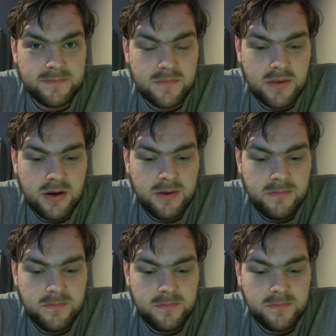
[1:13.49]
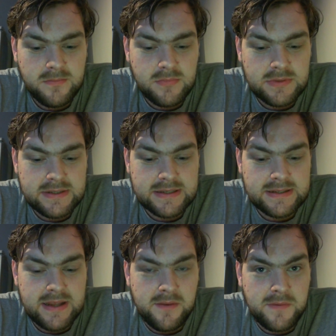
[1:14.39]

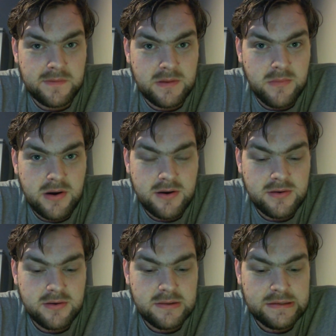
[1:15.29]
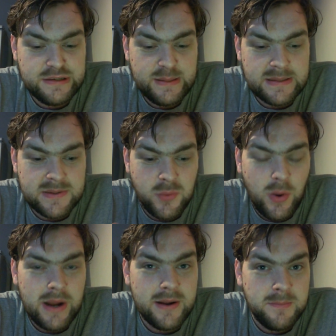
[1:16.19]
1650 mAh is
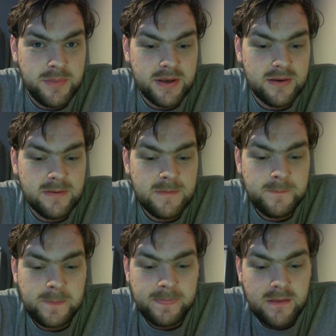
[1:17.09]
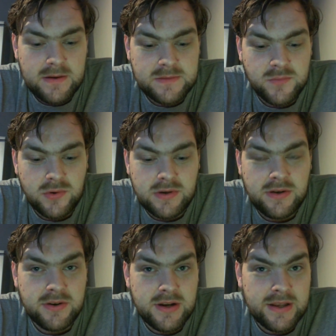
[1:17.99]
quite a bit. It's more than you're
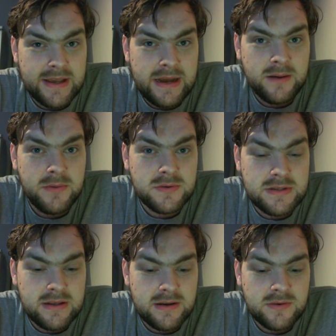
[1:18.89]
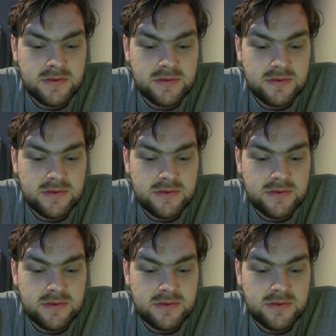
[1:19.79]
going to get out of most egos.